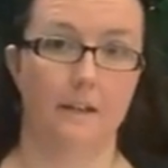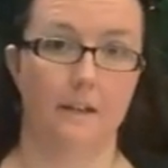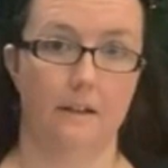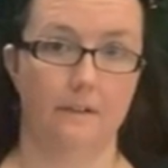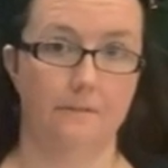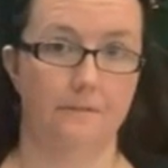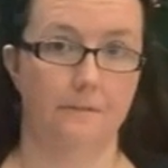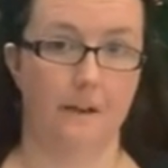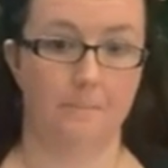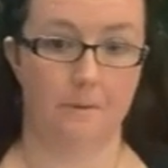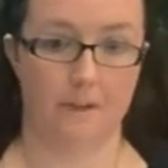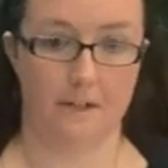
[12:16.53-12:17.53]
of
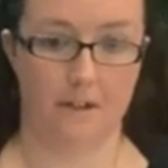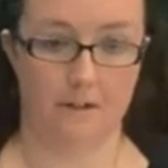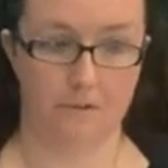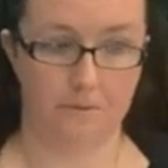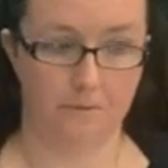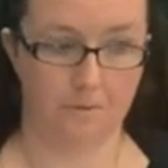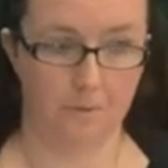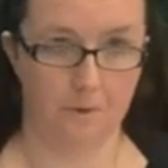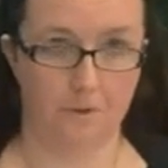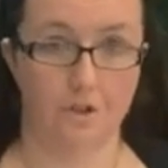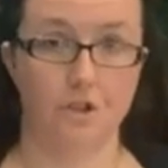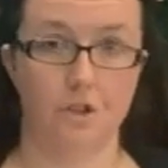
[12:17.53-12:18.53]
fabric here for
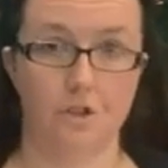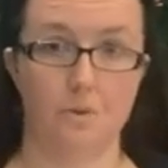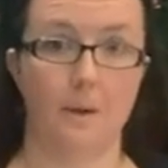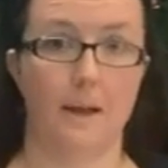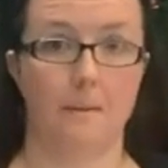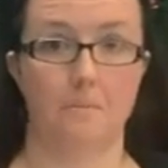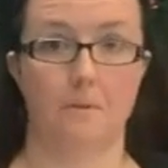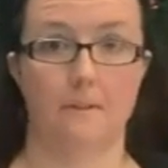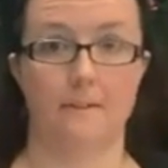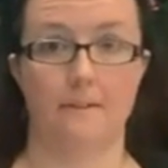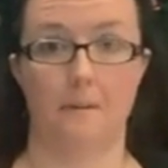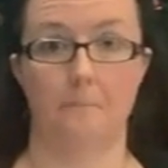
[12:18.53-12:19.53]
2
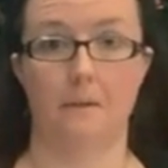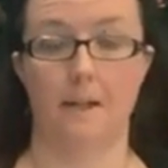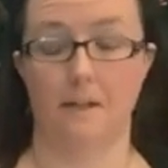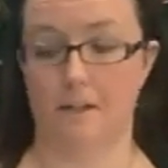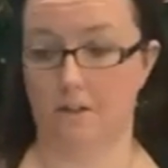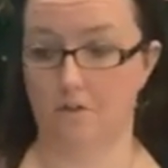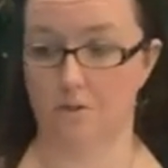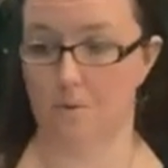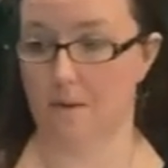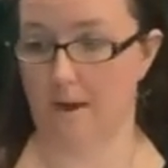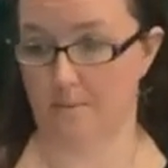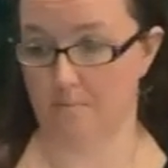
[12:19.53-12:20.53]
aprons. I'm planning 2
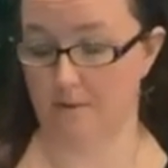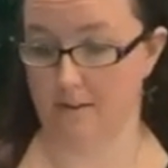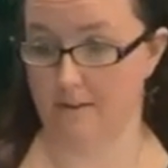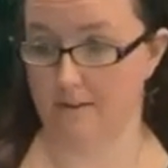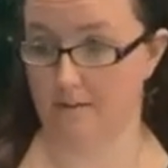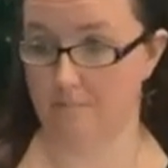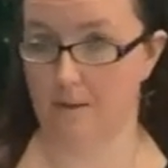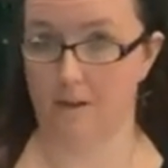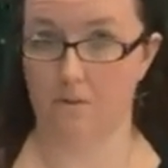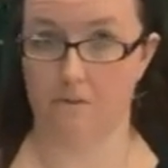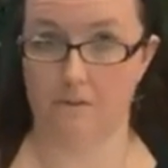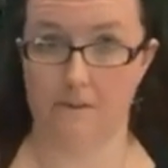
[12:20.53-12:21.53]
aprons, but
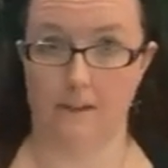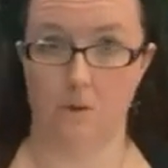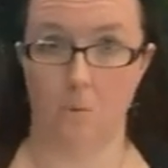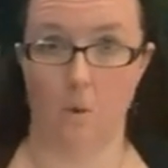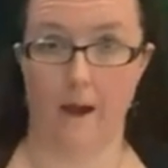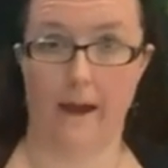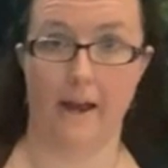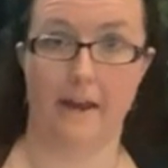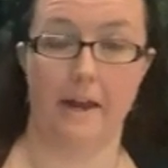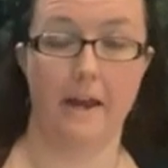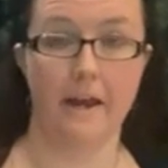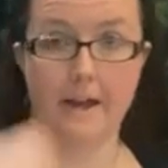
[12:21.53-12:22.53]
you'll see why
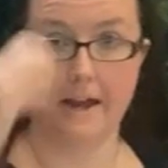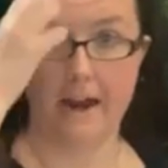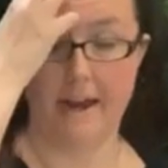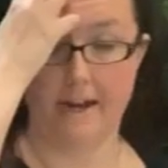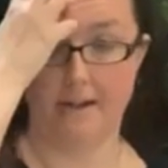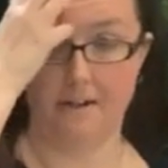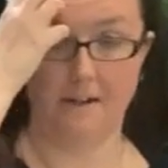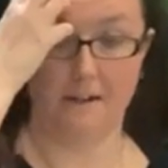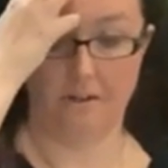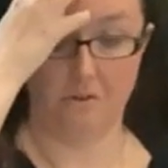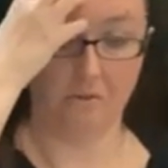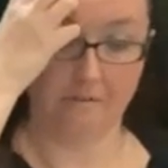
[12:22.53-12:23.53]
in
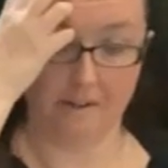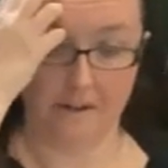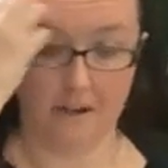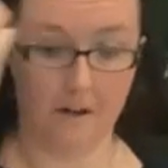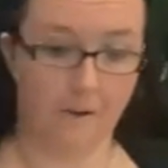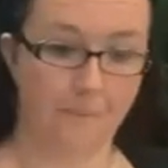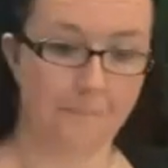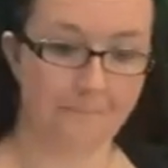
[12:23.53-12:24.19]
another video.